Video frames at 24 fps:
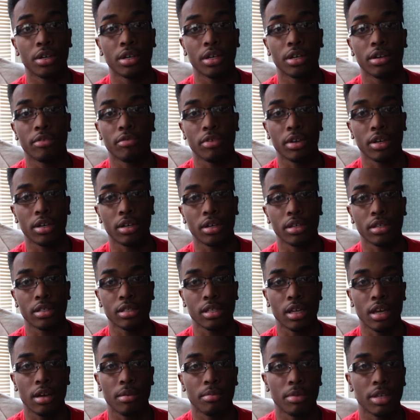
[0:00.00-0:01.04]
of
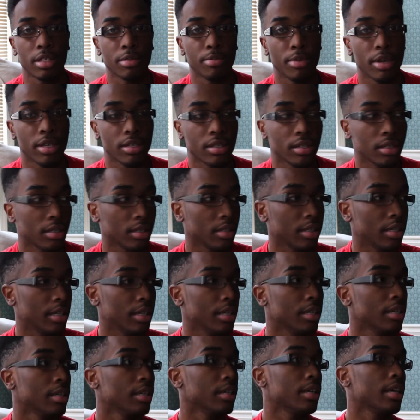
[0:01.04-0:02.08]
zombies, basically.